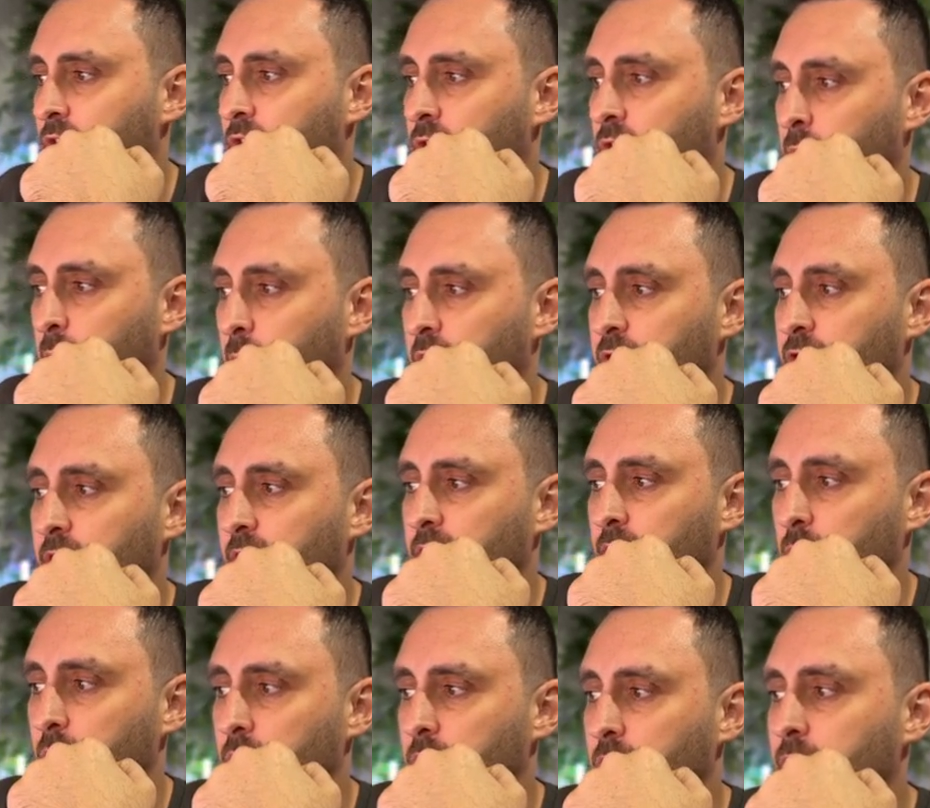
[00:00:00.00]
So we trigger
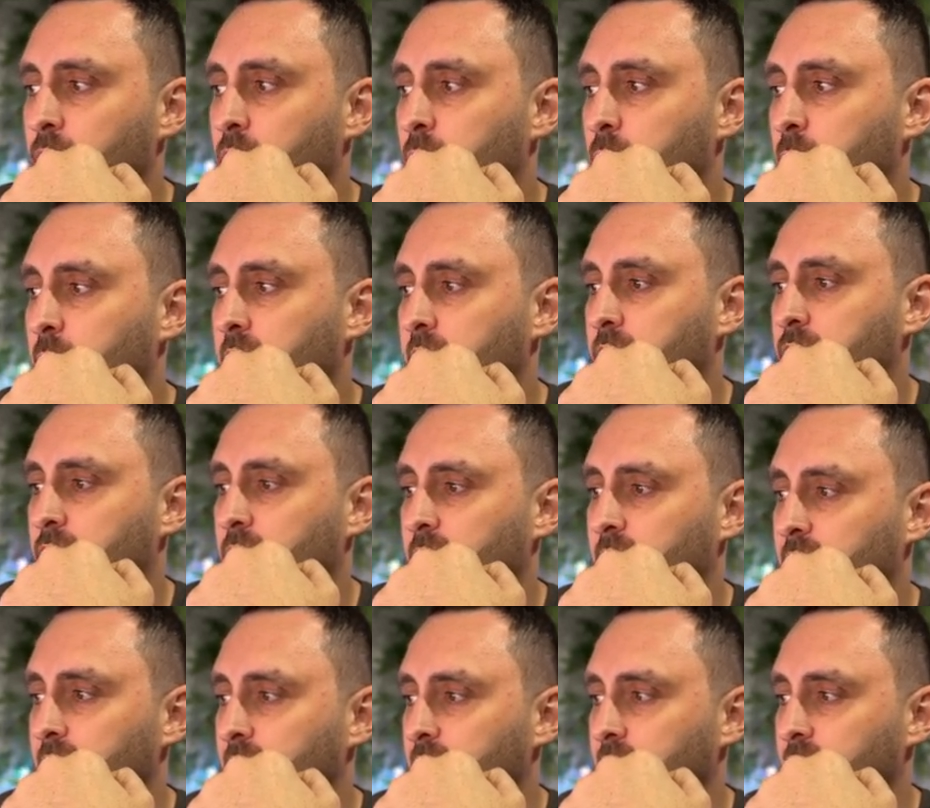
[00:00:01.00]
the welcome form, we
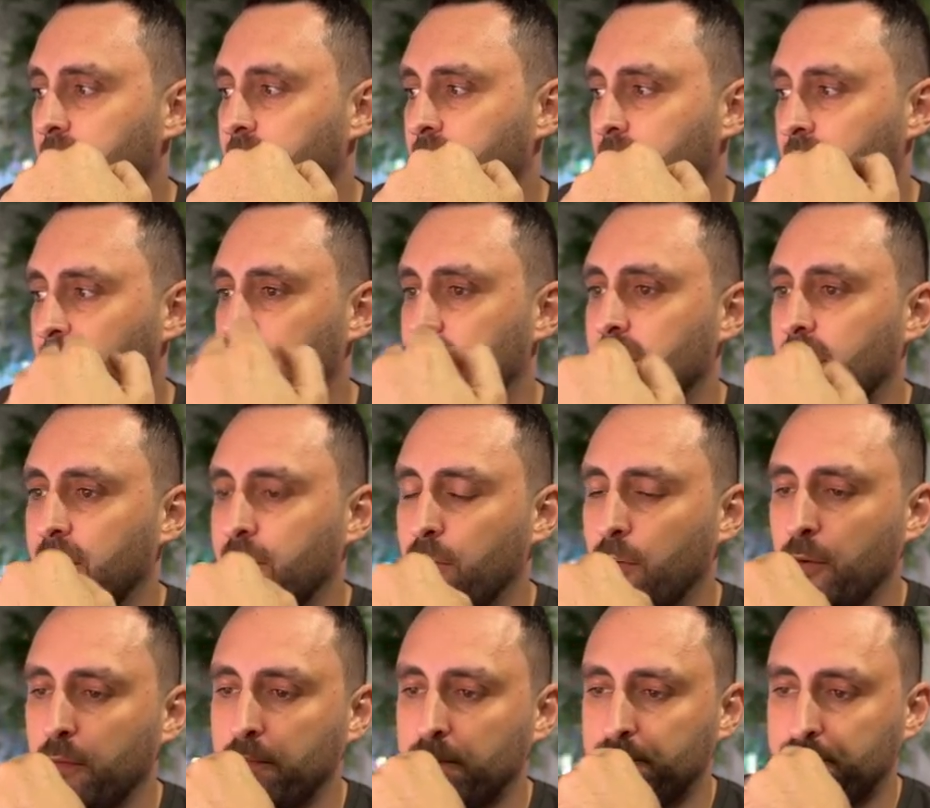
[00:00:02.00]
trigger the intake
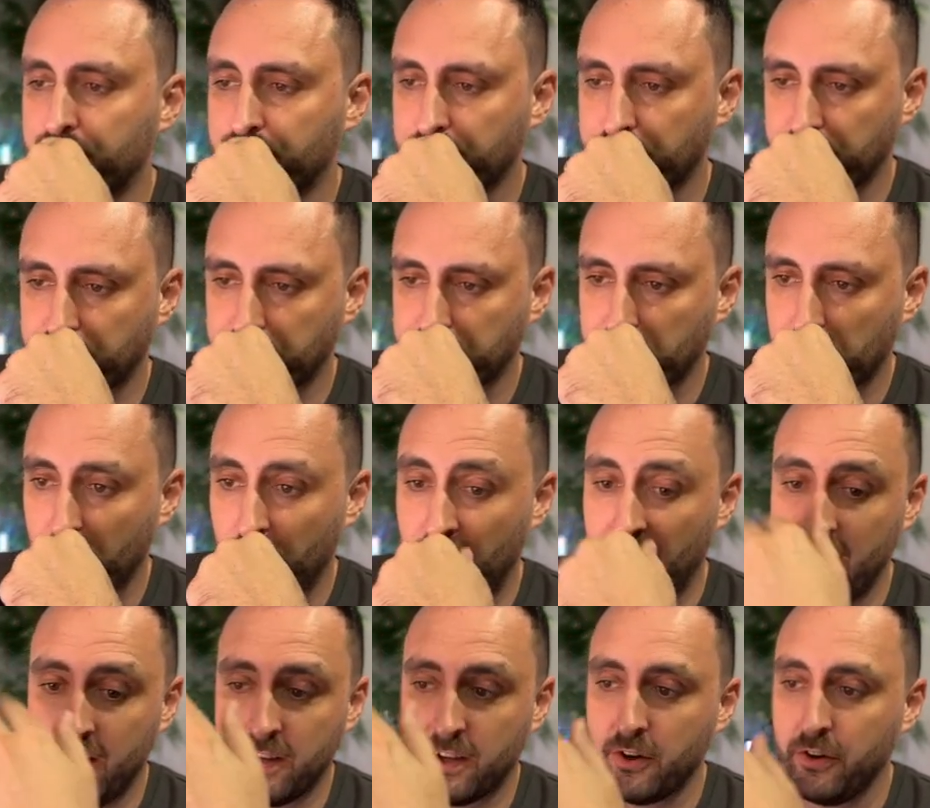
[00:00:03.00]
form,
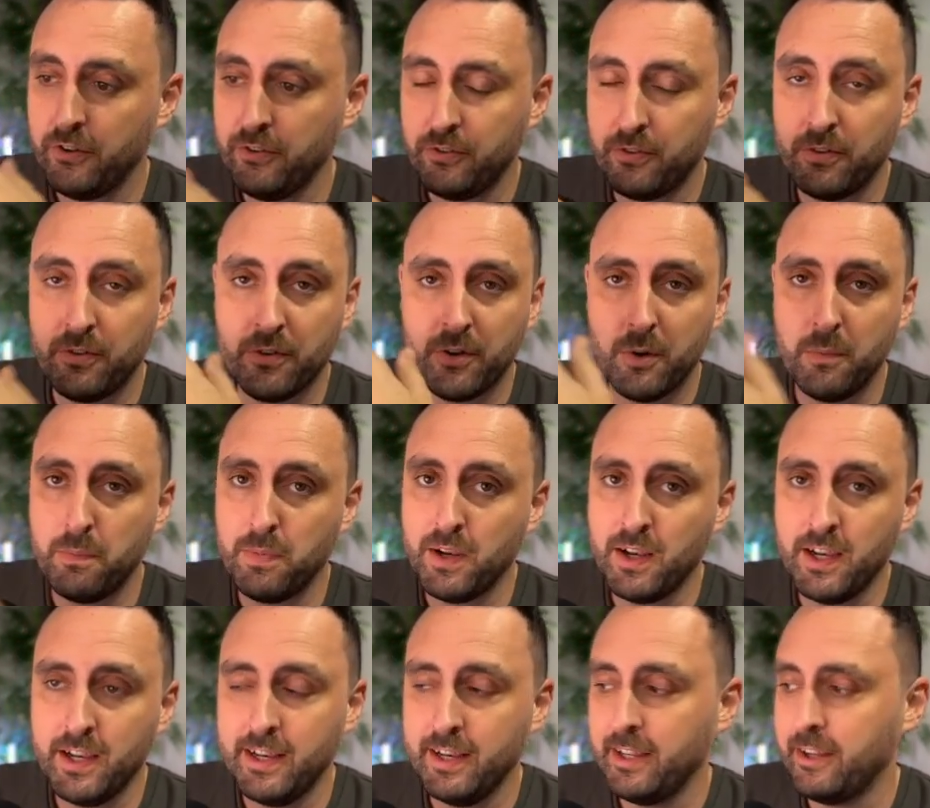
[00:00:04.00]
and it goes
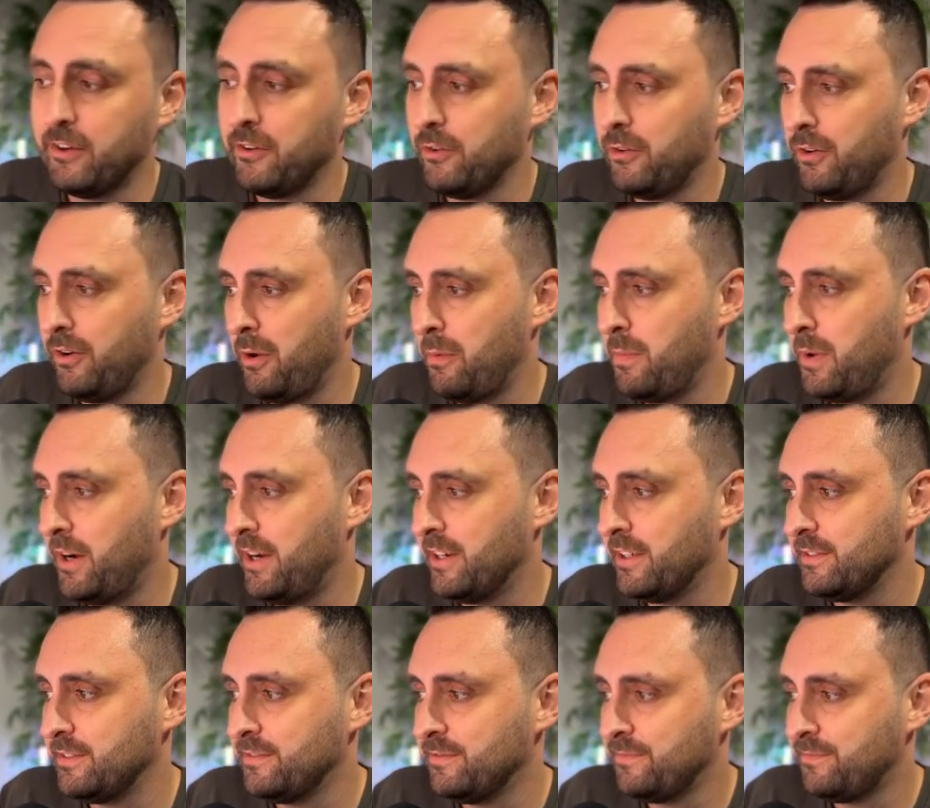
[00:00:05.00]
completely on
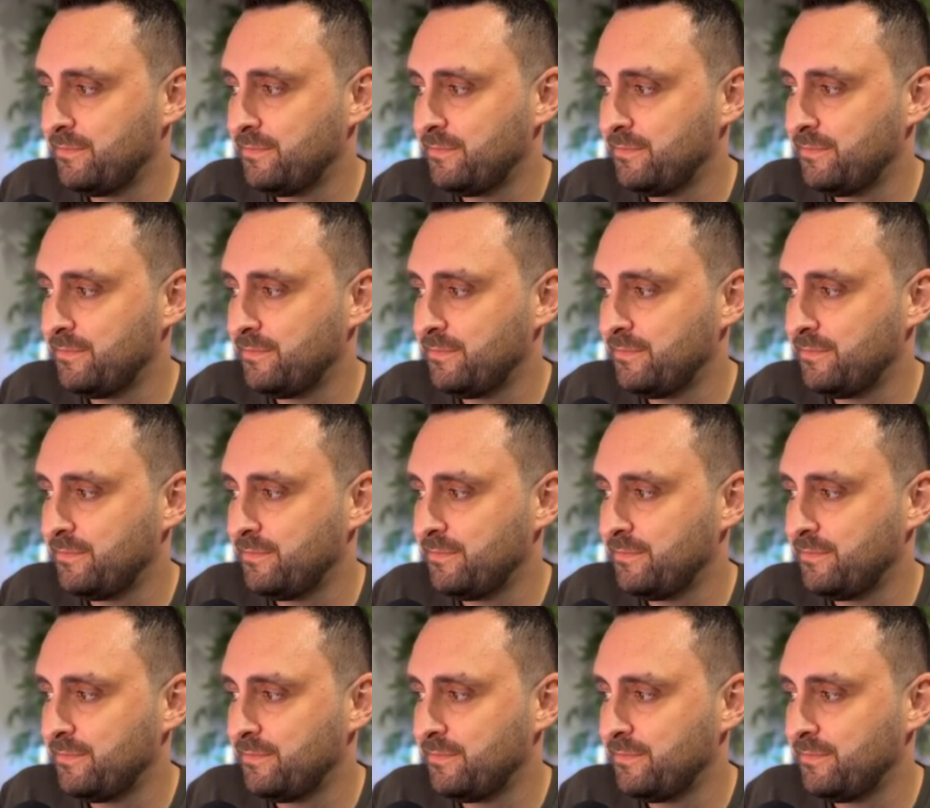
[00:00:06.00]
autopilot.